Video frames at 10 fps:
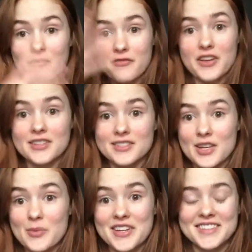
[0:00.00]
face
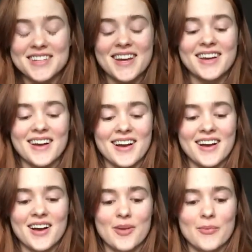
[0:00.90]
image,
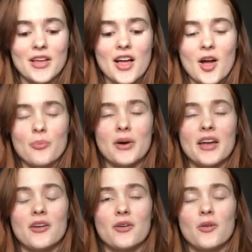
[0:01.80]

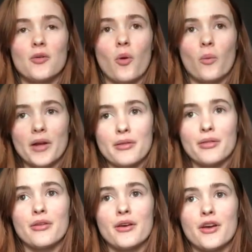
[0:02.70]
but
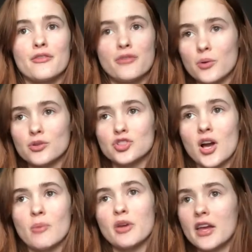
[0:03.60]
with
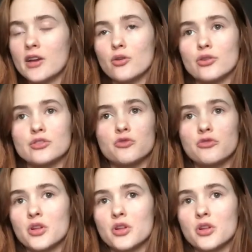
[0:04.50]
Photoshop, angles,